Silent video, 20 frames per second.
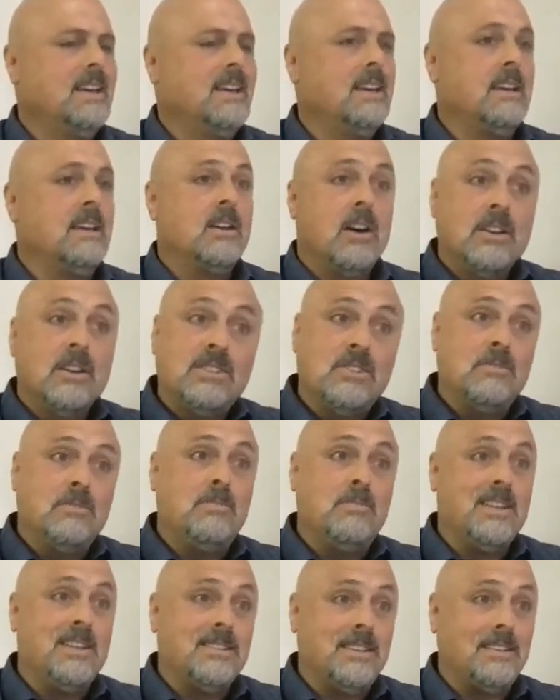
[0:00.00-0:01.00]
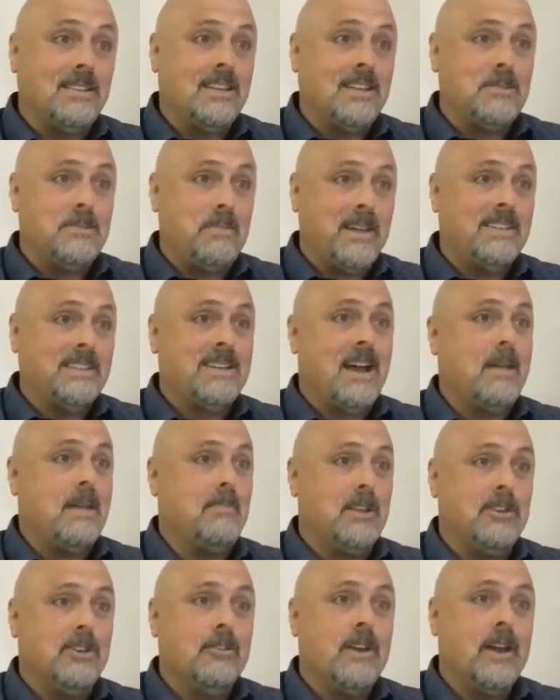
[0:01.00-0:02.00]
It also means that they spent time
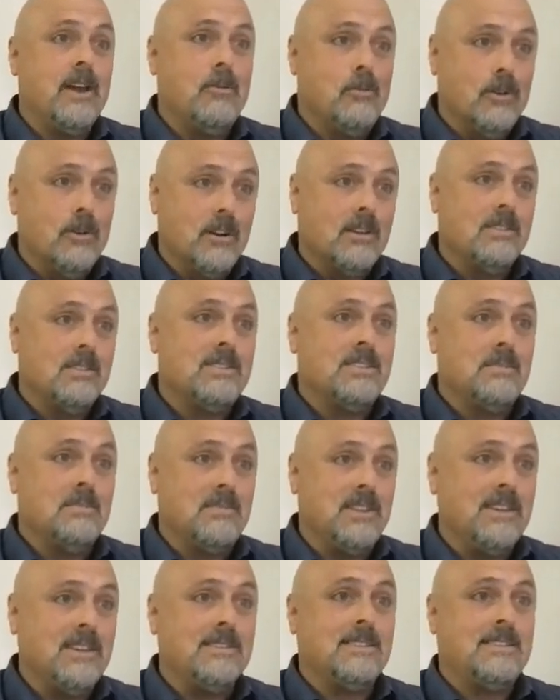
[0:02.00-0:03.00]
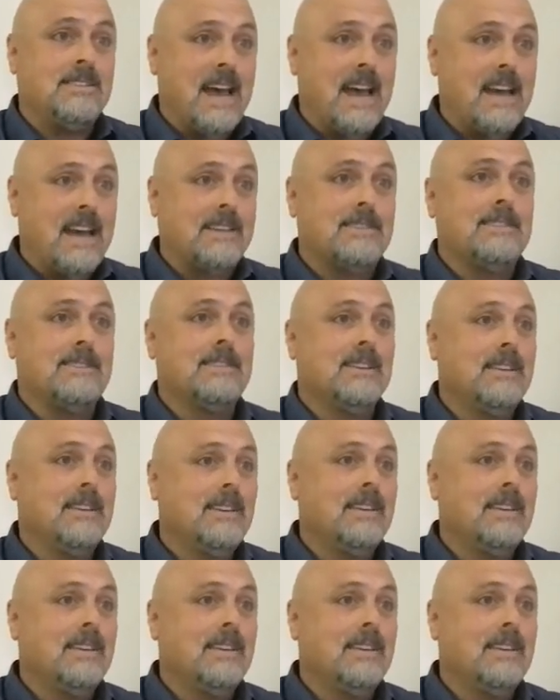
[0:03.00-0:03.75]
in your network because some of these attacks